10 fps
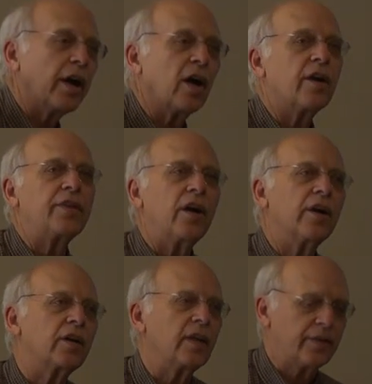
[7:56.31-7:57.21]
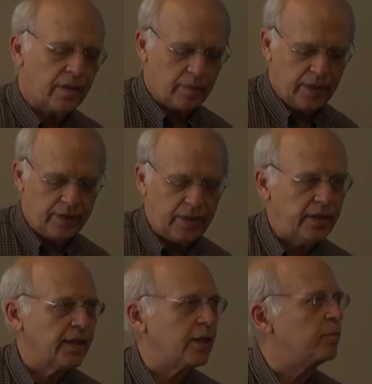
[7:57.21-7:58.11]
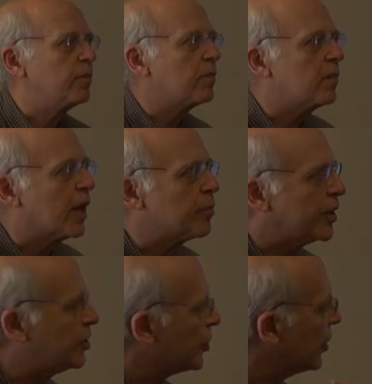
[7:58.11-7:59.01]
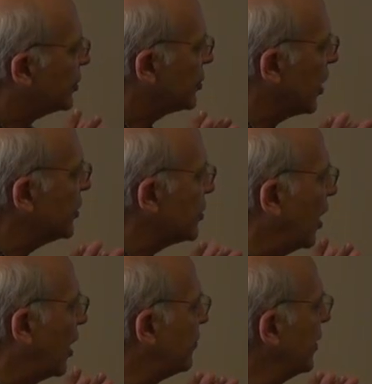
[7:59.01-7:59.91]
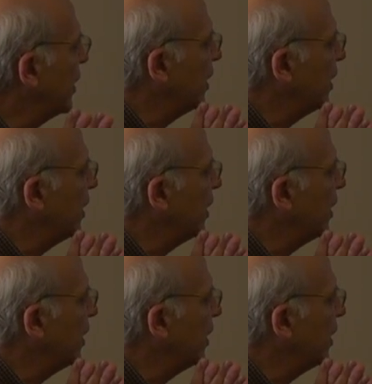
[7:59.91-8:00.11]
my ar the article in the in the um, Library Journal starts off